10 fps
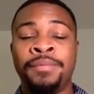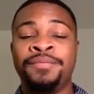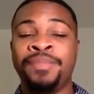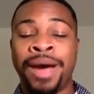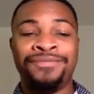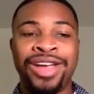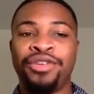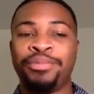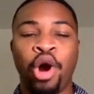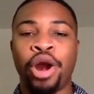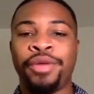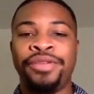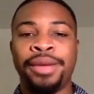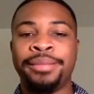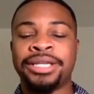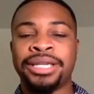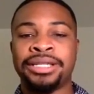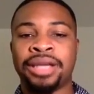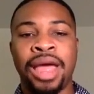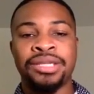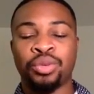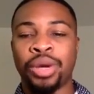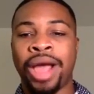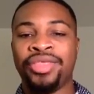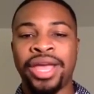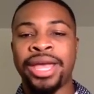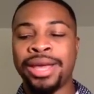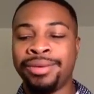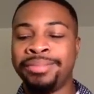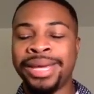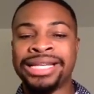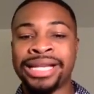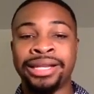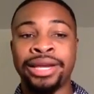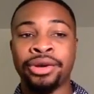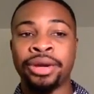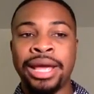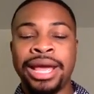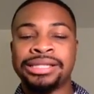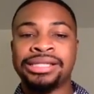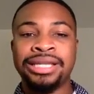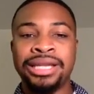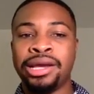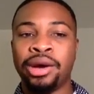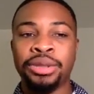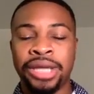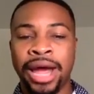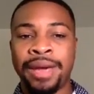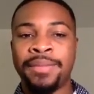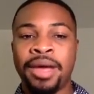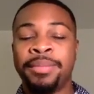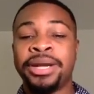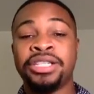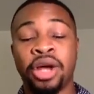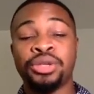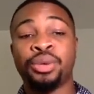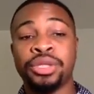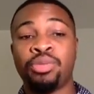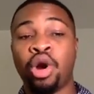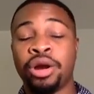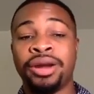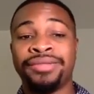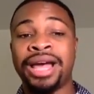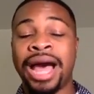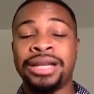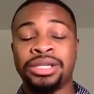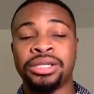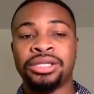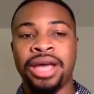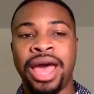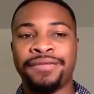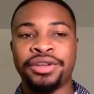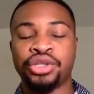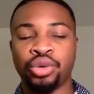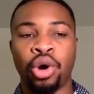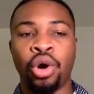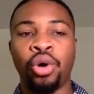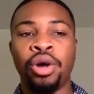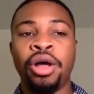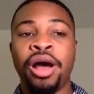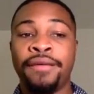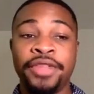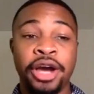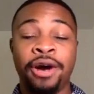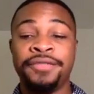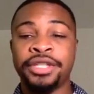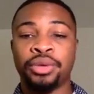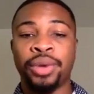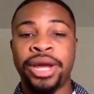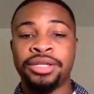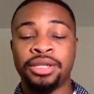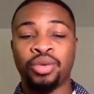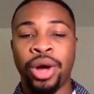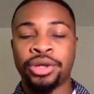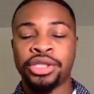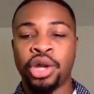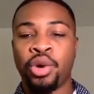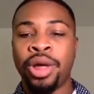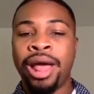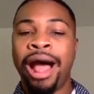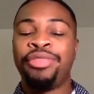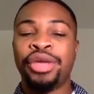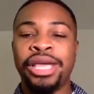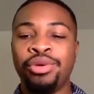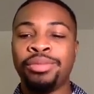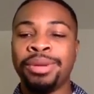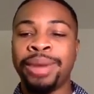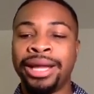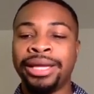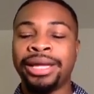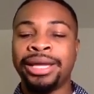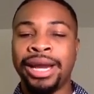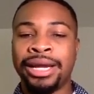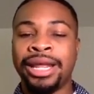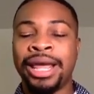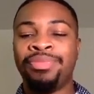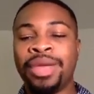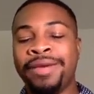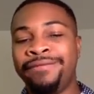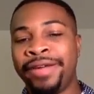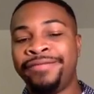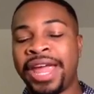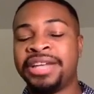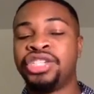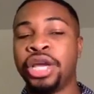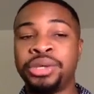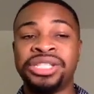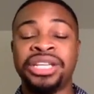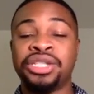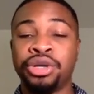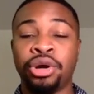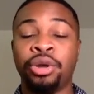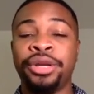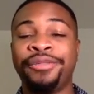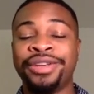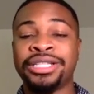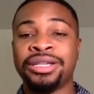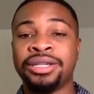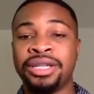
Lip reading: my favorite part of him is what I think he would be as a leader, as a CEO type, but he's also a smart enough guy to have control of the offensive reins as well. So I think he would be my leading candidate. Vic Fangio, 60-year-old defensive